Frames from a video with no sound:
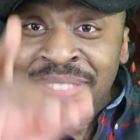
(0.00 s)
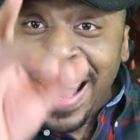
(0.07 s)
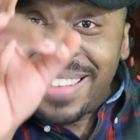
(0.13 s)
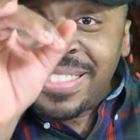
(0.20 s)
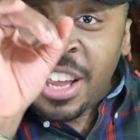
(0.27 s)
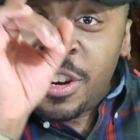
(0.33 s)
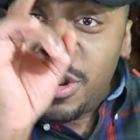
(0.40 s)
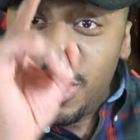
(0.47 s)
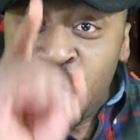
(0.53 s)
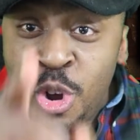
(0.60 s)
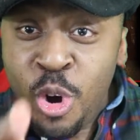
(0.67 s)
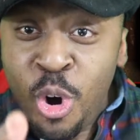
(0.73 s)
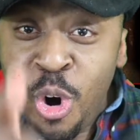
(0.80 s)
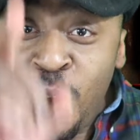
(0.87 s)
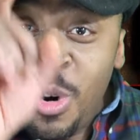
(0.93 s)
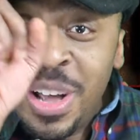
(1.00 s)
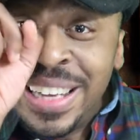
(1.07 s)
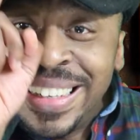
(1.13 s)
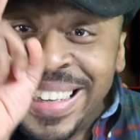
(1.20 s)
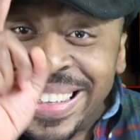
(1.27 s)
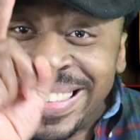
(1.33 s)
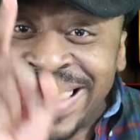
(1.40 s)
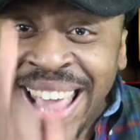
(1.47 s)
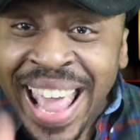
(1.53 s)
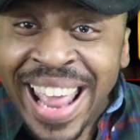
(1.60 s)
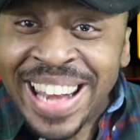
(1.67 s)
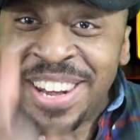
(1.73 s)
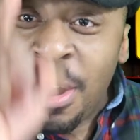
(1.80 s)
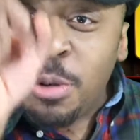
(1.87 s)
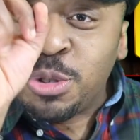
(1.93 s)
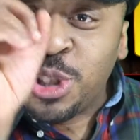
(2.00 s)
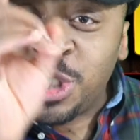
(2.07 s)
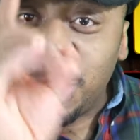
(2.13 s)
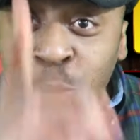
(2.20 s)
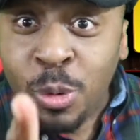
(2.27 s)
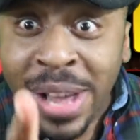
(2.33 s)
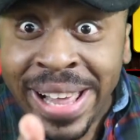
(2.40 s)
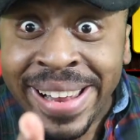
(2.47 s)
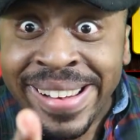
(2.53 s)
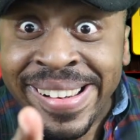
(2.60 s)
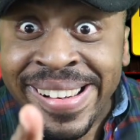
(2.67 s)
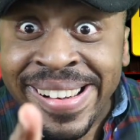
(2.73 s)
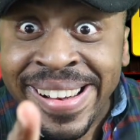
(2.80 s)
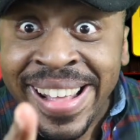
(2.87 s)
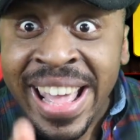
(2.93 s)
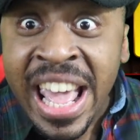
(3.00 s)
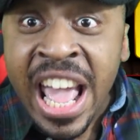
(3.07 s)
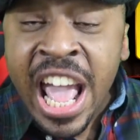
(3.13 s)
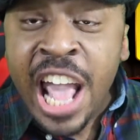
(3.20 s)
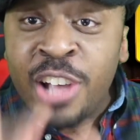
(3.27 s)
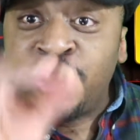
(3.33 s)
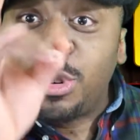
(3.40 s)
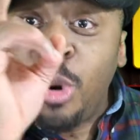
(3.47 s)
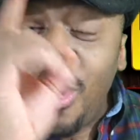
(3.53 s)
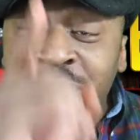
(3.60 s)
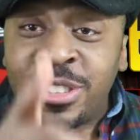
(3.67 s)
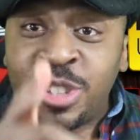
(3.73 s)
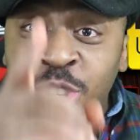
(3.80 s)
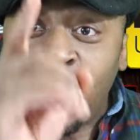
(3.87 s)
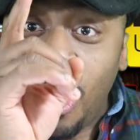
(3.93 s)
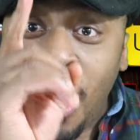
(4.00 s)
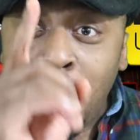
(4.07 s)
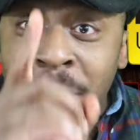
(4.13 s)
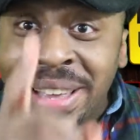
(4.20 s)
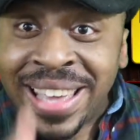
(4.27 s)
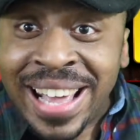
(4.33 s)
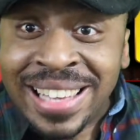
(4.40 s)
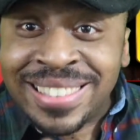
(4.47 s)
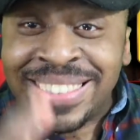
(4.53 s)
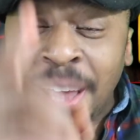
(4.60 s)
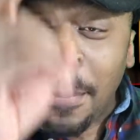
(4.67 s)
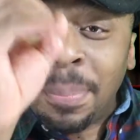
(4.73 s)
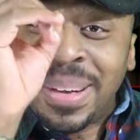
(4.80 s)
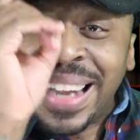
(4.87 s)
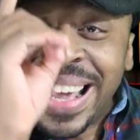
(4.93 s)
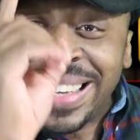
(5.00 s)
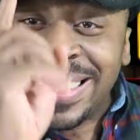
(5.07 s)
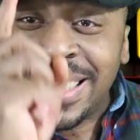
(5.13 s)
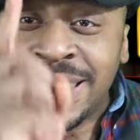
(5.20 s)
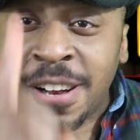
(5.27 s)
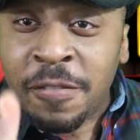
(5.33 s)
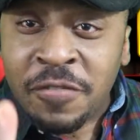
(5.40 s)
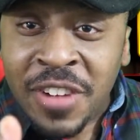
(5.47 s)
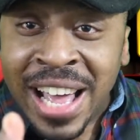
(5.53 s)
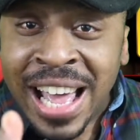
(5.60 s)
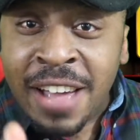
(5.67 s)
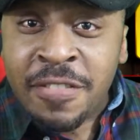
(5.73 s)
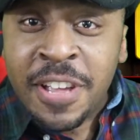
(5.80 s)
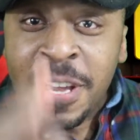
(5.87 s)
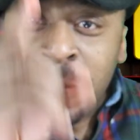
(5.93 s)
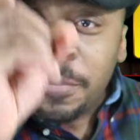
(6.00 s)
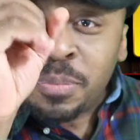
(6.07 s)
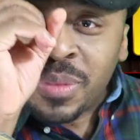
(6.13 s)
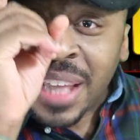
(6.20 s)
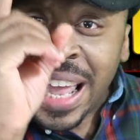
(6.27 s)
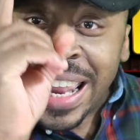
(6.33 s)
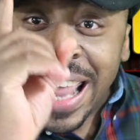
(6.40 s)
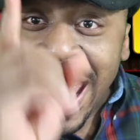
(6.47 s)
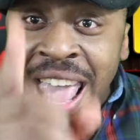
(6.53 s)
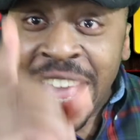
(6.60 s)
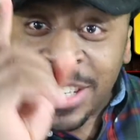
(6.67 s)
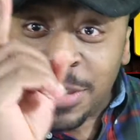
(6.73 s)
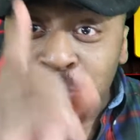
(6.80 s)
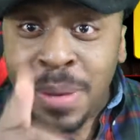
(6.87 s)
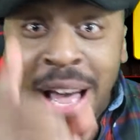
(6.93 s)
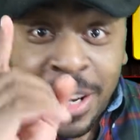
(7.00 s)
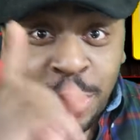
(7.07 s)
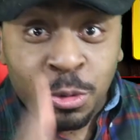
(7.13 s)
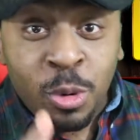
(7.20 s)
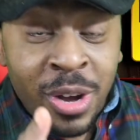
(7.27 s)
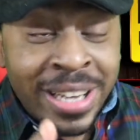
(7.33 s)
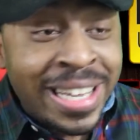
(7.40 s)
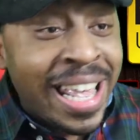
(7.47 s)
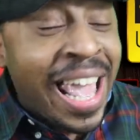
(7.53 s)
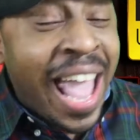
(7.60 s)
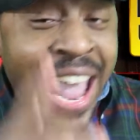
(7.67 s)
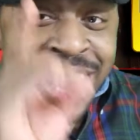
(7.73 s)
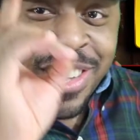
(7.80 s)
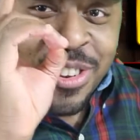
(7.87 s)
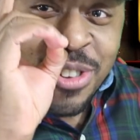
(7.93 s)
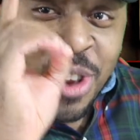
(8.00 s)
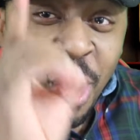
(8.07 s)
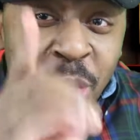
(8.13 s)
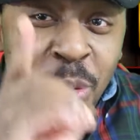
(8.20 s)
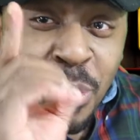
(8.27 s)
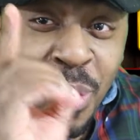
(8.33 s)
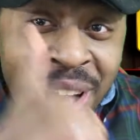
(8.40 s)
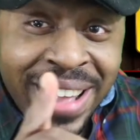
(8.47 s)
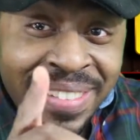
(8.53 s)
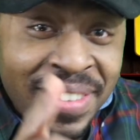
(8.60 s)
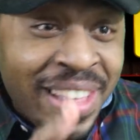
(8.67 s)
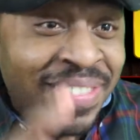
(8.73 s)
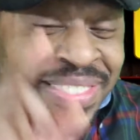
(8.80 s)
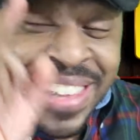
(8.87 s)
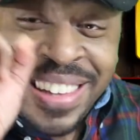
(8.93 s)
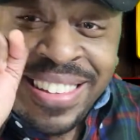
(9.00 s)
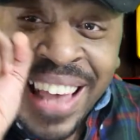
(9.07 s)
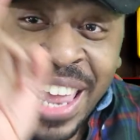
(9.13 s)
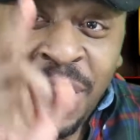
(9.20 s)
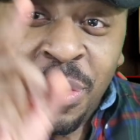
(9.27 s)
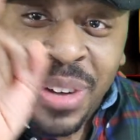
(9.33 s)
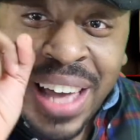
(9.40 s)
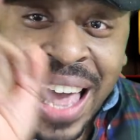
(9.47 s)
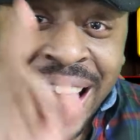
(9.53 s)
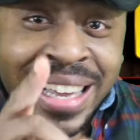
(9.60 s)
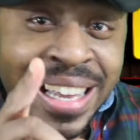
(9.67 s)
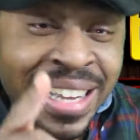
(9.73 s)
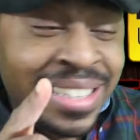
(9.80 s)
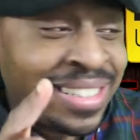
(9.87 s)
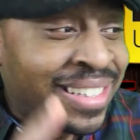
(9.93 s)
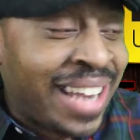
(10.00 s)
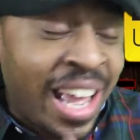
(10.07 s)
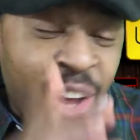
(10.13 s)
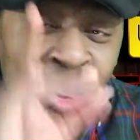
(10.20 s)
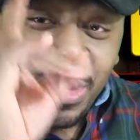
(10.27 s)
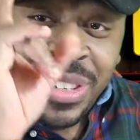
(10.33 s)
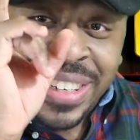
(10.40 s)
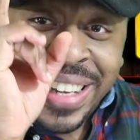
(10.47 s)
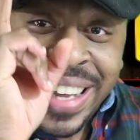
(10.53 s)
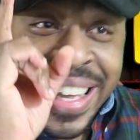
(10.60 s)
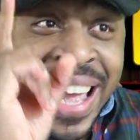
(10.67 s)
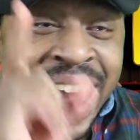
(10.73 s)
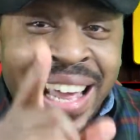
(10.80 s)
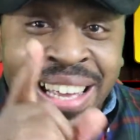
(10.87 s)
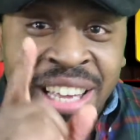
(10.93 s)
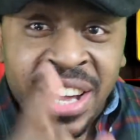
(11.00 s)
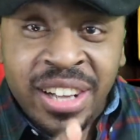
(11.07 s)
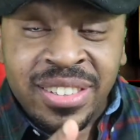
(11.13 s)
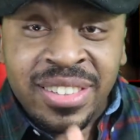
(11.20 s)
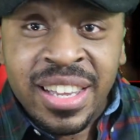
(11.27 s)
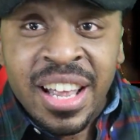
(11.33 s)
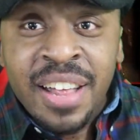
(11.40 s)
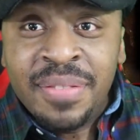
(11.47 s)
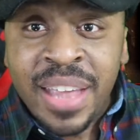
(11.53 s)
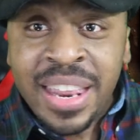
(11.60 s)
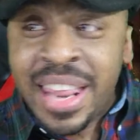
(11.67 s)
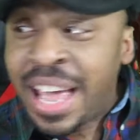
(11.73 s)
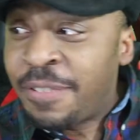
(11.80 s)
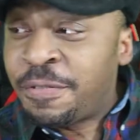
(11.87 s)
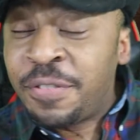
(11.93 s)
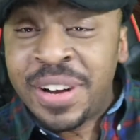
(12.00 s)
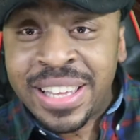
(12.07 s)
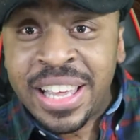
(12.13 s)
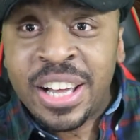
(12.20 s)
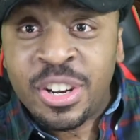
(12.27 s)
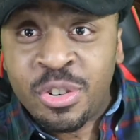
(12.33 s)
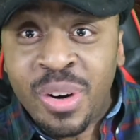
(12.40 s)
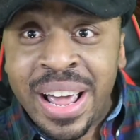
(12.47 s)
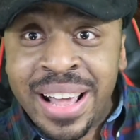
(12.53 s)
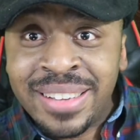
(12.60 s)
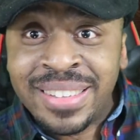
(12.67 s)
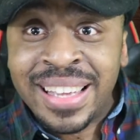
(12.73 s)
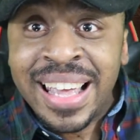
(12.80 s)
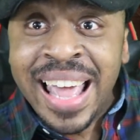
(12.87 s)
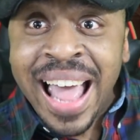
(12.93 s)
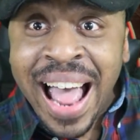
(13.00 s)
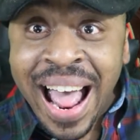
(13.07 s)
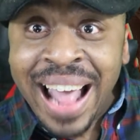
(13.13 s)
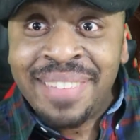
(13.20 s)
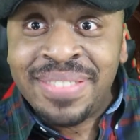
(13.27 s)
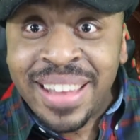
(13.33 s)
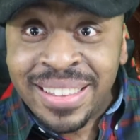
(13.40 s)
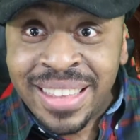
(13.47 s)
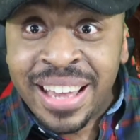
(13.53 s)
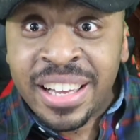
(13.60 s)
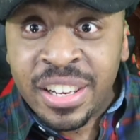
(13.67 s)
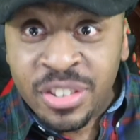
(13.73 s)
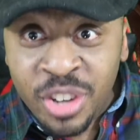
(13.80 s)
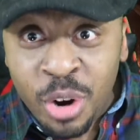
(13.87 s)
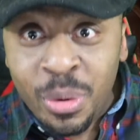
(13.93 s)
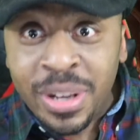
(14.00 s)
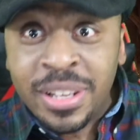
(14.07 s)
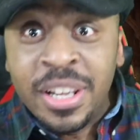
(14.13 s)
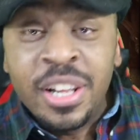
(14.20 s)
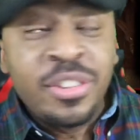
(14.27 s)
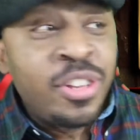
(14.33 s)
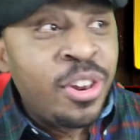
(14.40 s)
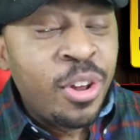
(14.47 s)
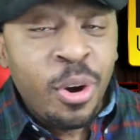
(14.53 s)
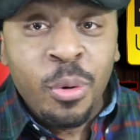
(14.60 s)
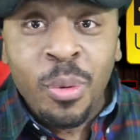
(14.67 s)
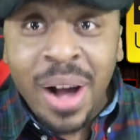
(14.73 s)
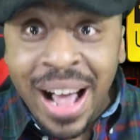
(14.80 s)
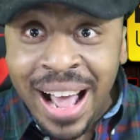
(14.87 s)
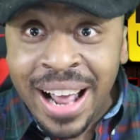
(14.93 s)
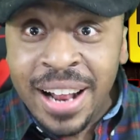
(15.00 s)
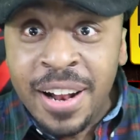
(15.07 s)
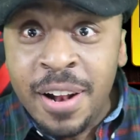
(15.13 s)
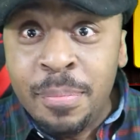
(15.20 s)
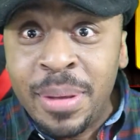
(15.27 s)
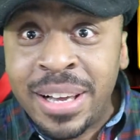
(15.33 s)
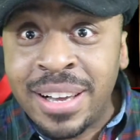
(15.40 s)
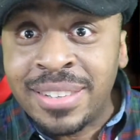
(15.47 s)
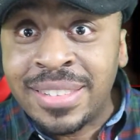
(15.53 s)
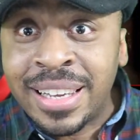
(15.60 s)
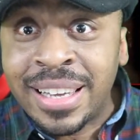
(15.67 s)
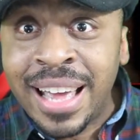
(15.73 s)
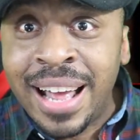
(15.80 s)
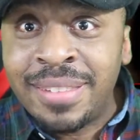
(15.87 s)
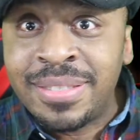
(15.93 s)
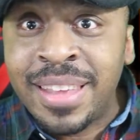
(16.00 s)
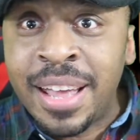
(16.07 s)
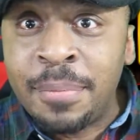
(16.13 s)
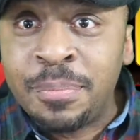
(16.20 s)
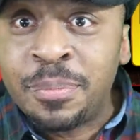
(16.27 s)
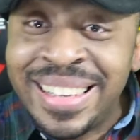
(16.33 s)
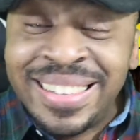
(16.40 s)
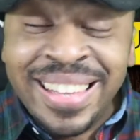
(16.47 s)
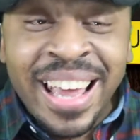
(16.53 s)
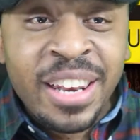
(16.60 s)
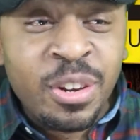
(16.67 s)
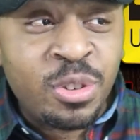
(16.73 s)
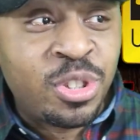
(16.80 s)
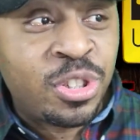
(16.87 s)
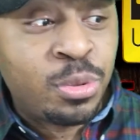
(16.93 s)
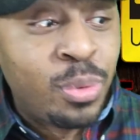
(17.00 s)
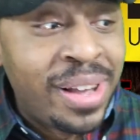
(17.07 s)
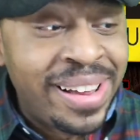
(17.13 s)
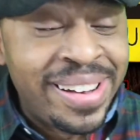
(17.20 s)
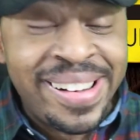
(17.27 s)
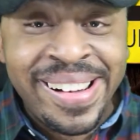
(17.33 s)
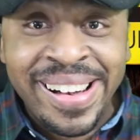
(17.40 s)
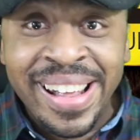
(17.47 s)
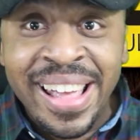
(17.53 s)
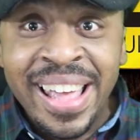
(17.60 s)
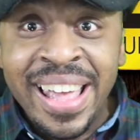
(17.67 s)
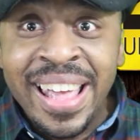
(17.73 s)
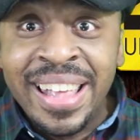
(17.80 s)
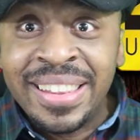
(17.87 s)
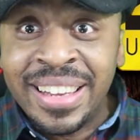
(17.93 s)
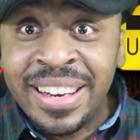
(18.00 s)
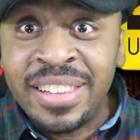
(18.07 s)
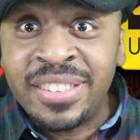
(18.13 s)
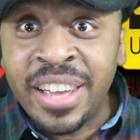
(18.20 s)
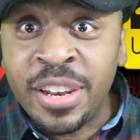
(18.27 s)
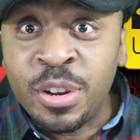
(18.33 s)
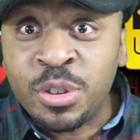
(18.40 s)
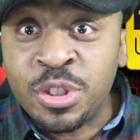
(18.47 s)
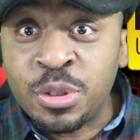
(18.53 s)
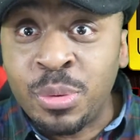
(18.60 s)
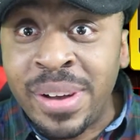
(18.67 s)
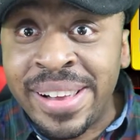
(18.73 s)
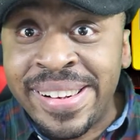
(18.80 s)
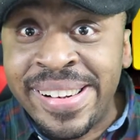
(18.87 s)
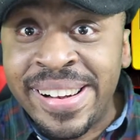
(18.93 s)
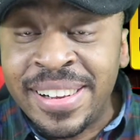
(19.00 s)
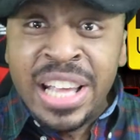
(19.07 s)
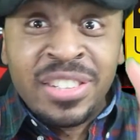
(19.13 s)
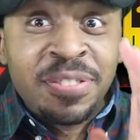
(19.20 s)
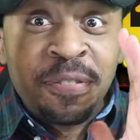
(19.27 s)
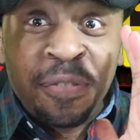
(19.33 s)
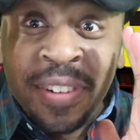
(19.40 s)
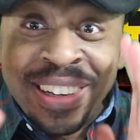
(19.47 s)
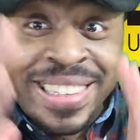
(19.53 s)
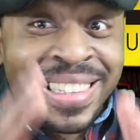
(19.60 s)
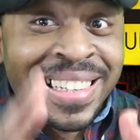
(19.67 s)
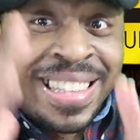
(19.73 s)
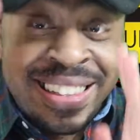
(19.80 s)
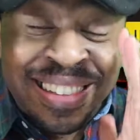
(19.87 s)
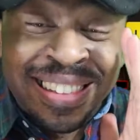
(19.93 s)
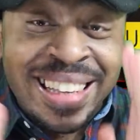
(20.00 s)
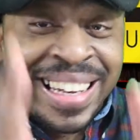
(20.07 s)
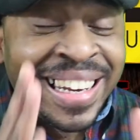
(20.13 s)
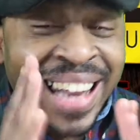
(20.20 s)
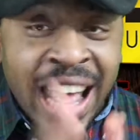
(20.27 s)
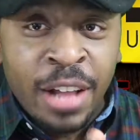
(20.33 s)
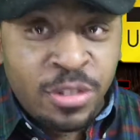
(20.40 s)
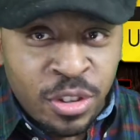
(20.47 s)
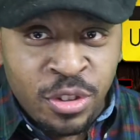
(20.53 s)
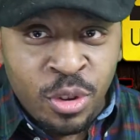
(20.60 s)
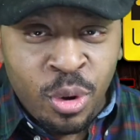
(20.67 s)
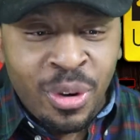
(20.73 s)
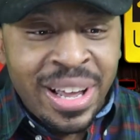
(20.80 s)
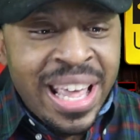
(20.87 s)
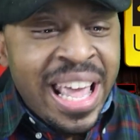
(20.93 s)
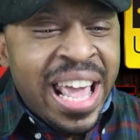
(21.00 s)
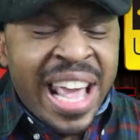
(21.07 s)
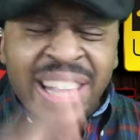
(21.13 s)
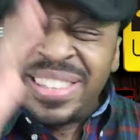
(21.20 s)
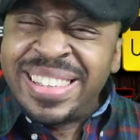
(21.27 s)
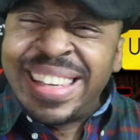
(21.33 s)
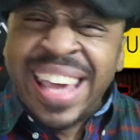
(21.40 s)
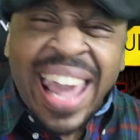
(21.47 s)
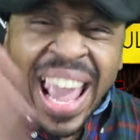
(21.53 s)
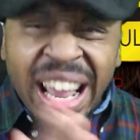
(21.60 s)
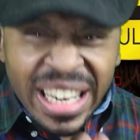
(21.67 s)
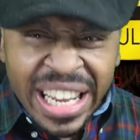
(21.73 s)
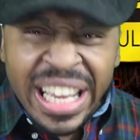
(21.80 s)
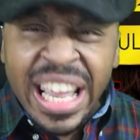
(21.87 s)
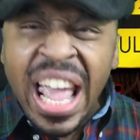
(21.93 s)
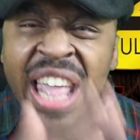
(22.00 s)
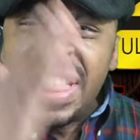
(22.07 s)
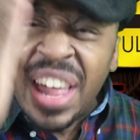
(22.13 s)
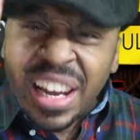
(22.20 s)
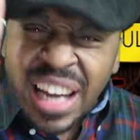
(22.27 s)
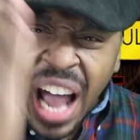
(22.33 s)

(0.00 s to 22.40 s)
that the new Nintendo Switch is going to go up against the PlayStation 5 and Xbox One. And you know what? Nintendo got guts. Not only they got guts, they're not freaking crazy. I think they can do it. You know why? Because the goddamn Nintendo Switch the Nintendo Switch is is selling out the door. It's killing the